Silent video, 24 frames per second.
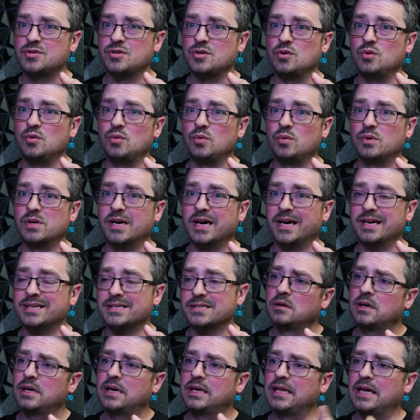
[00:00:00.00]
to cut,
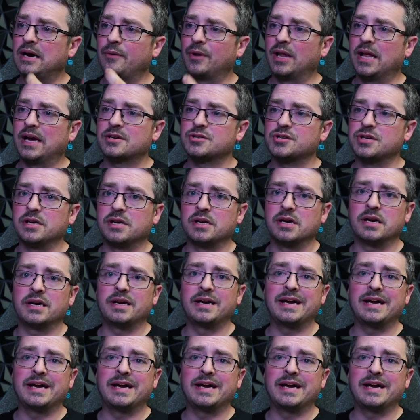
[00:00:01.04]
and that will actually cut an